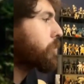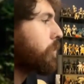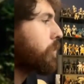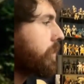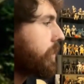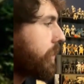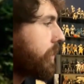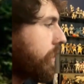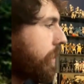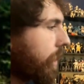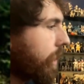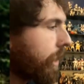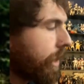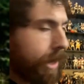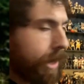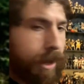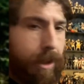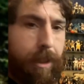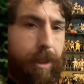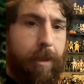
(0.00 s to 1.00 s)
working
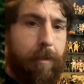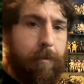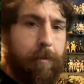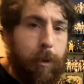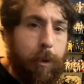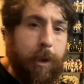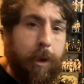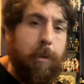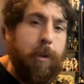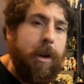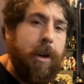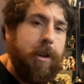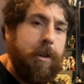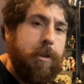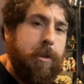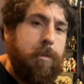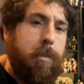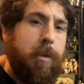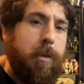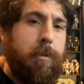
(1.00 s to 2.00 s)
on the Void
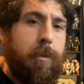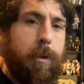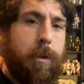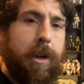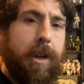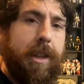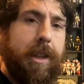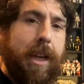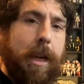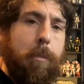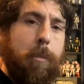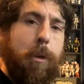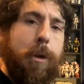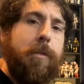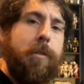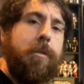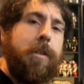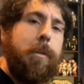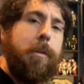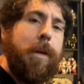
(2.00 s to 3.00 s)
Runners before. I think I
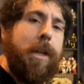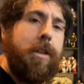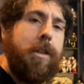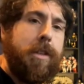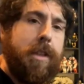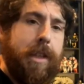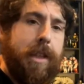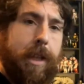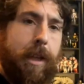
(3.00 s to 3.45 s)
briefly mentioned